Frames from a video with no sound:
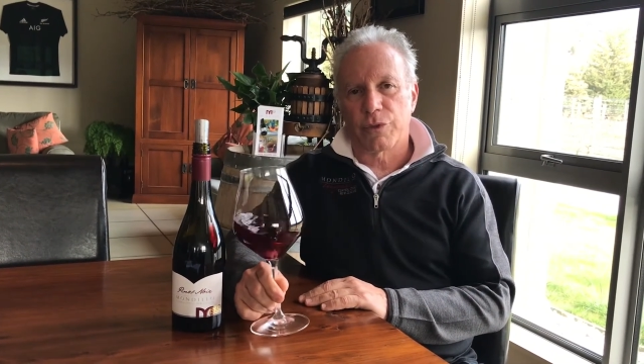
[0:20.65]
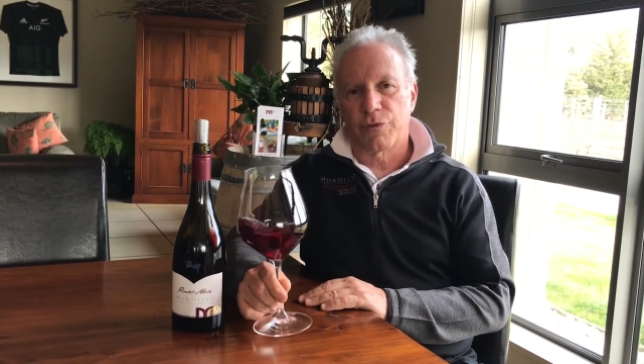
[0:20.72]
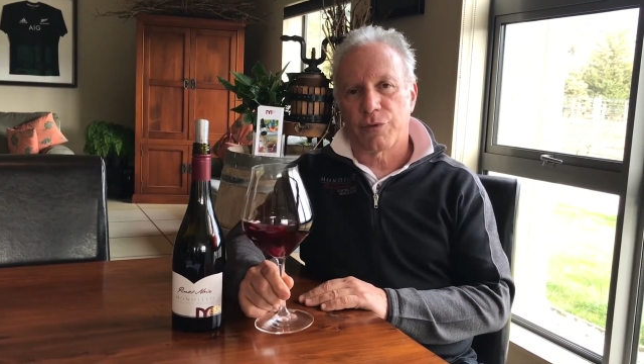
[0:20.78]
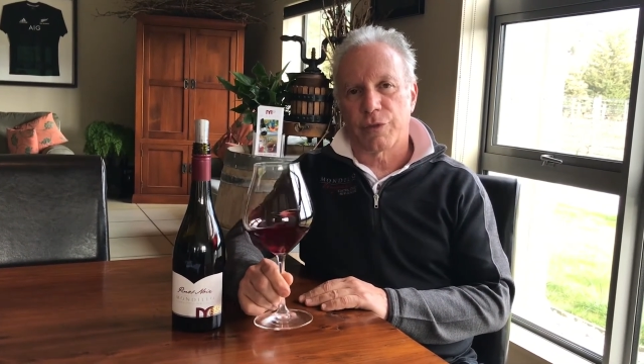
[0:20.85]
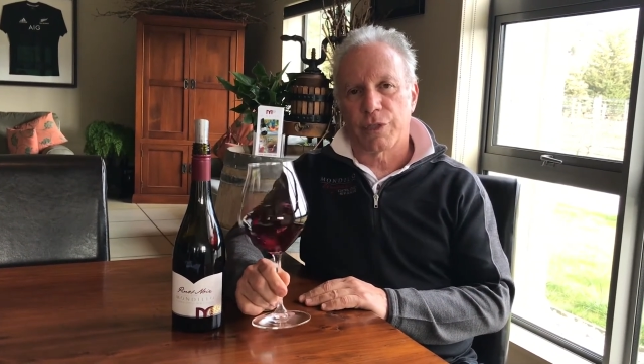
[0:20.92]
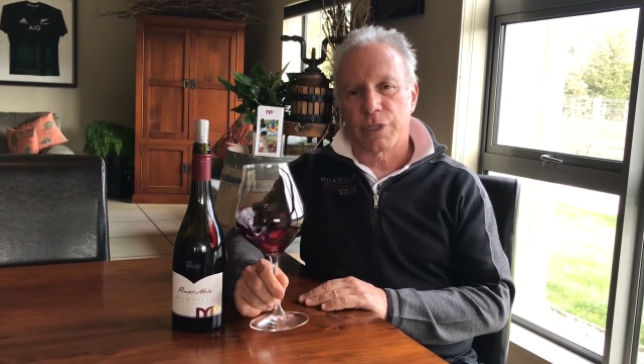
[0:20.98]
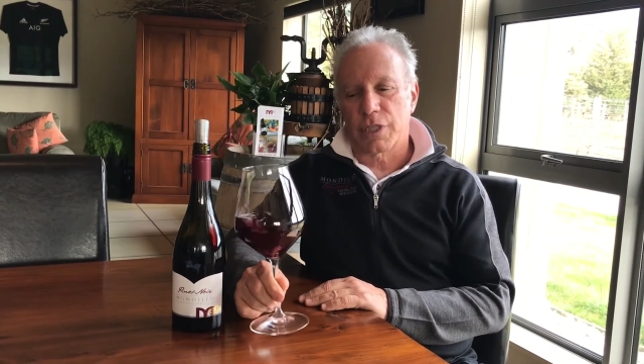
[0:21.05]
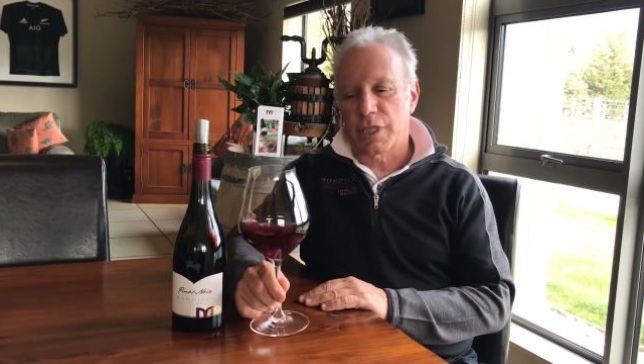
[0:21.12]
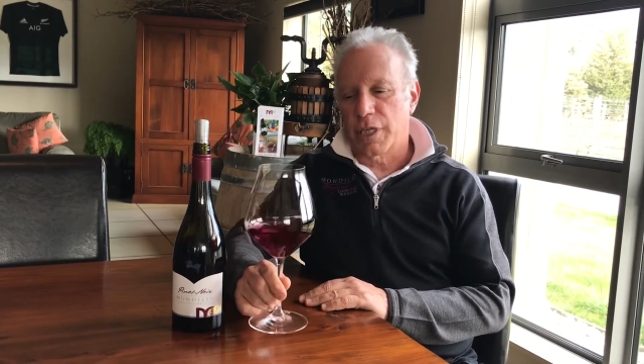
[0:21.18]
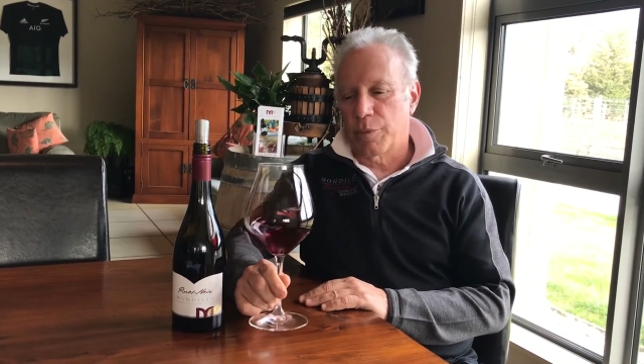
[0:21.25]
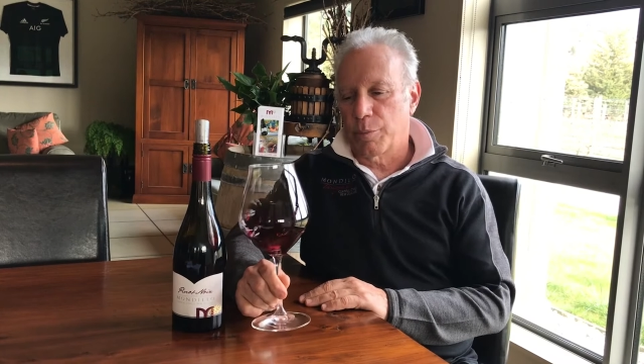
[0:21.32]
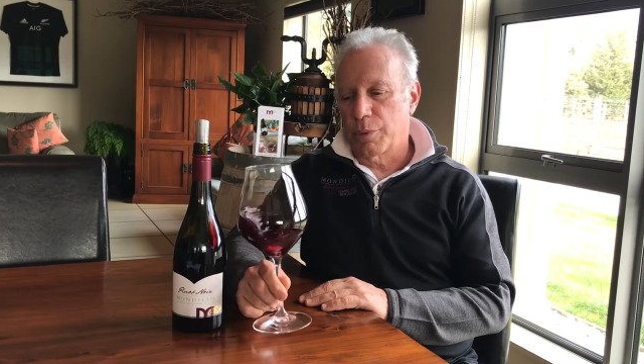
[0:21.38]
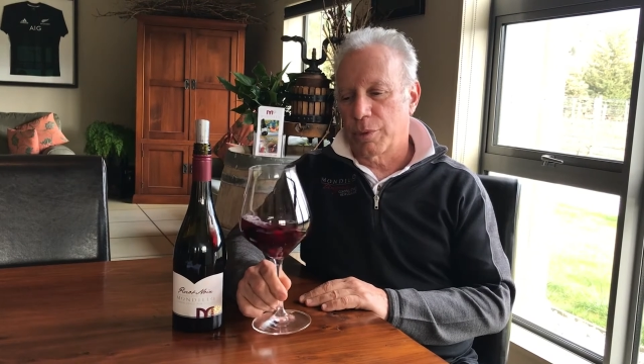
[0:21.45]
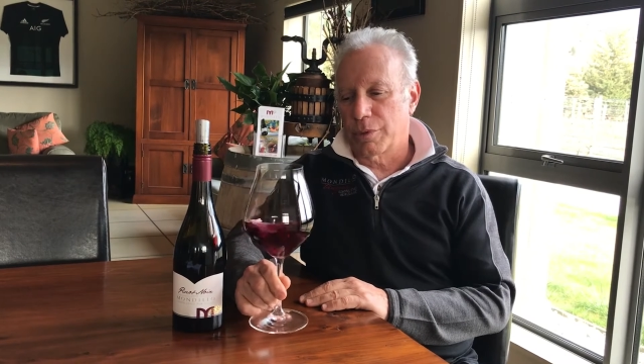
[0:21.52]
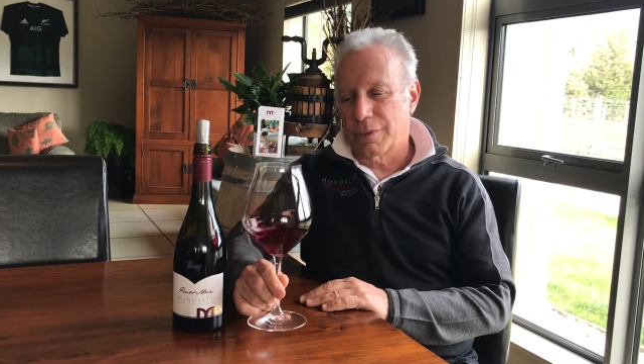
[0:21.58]
For
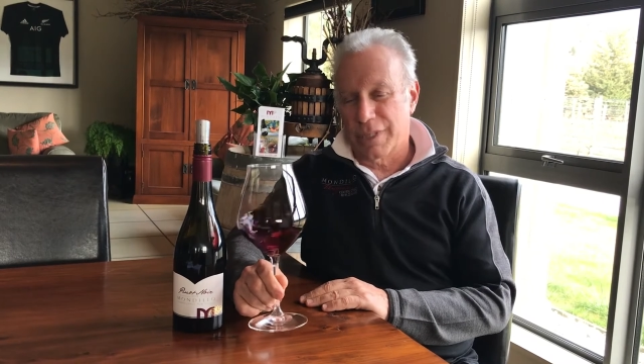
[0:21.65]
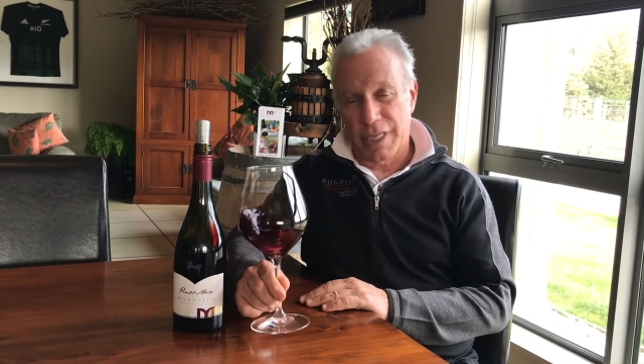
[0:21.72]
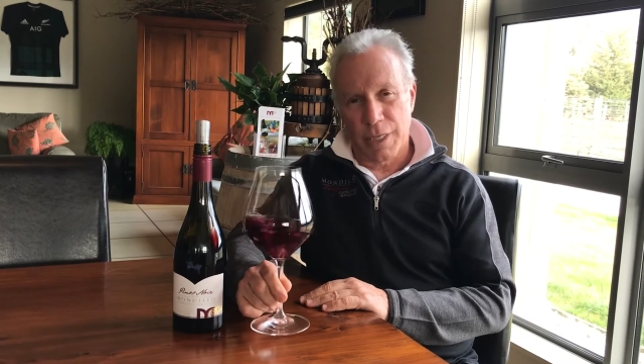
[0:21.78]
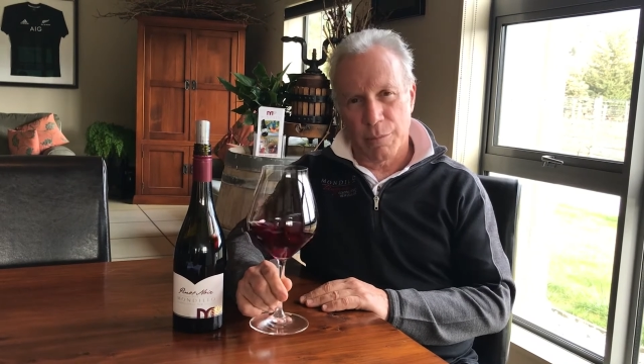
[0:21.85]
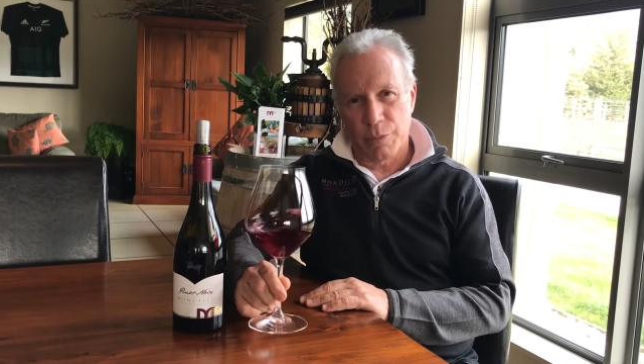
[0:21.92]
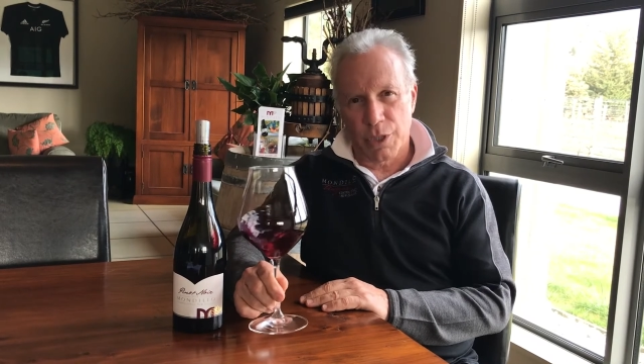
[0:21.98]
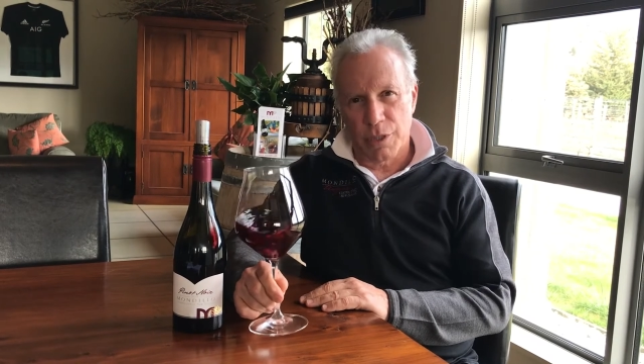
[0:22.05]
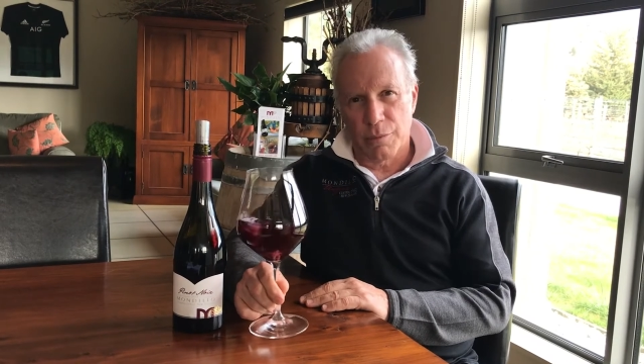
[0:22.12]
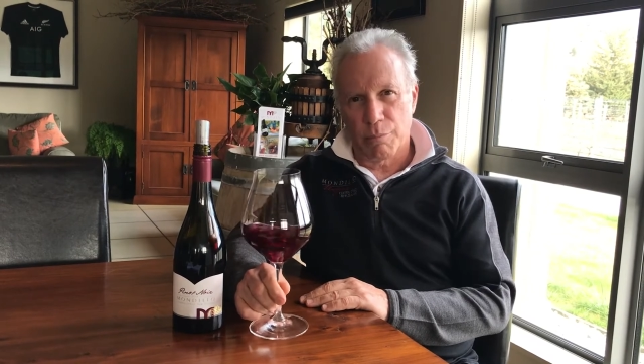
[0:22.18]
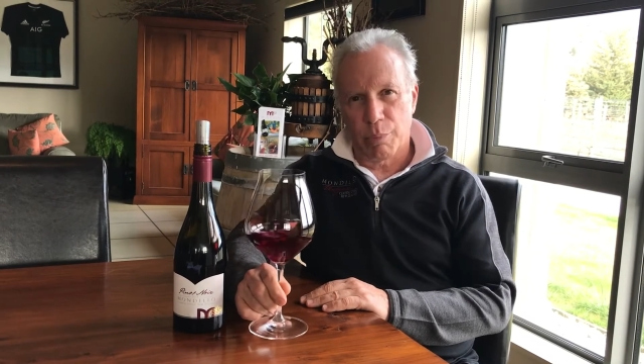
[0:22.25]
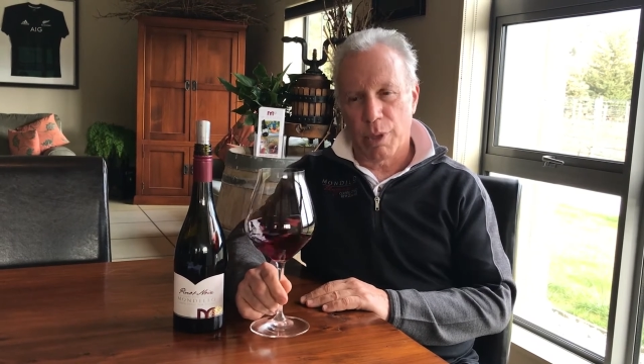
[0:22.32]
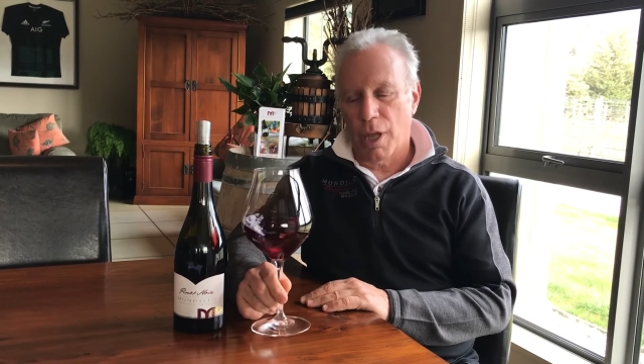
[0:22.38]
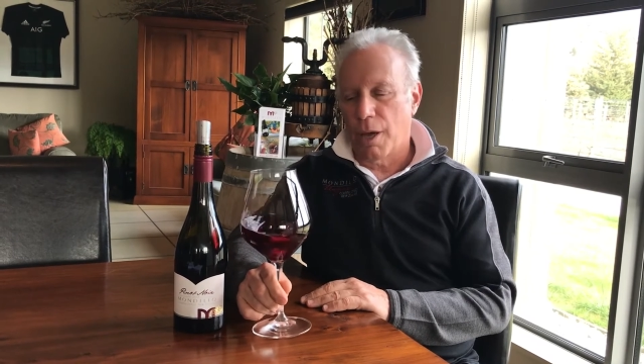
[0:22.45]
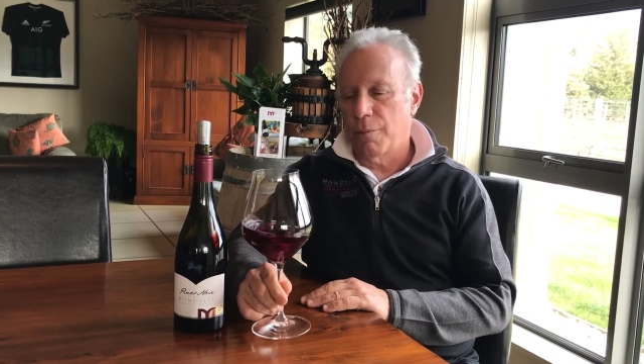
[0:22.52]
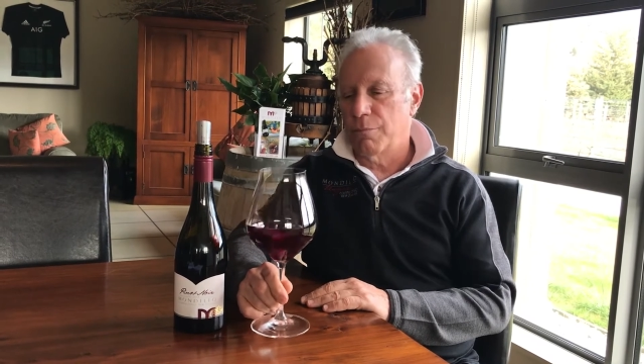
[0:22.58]
example, damson
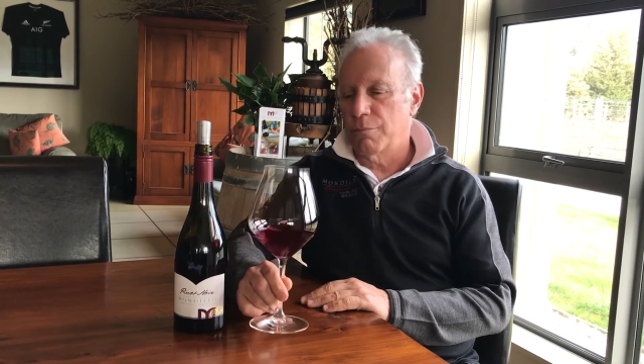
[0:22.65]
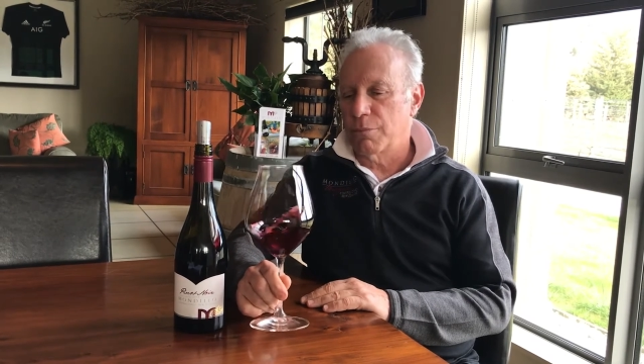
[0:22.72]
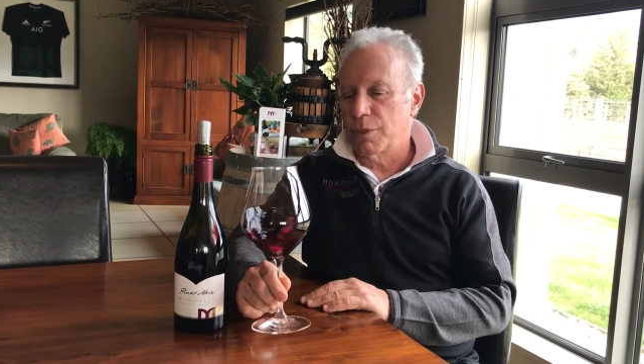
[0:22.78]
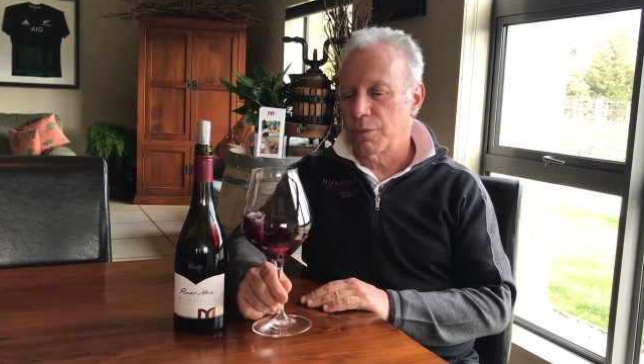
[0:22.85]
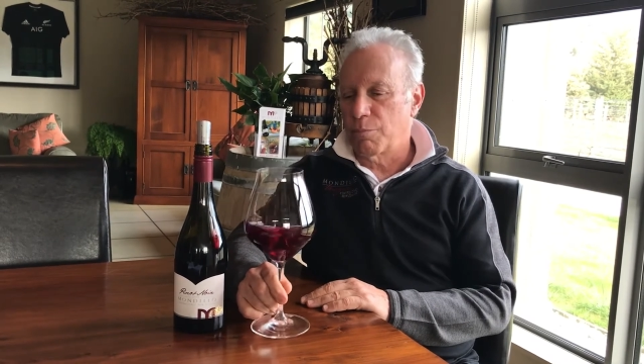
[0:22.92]
plums,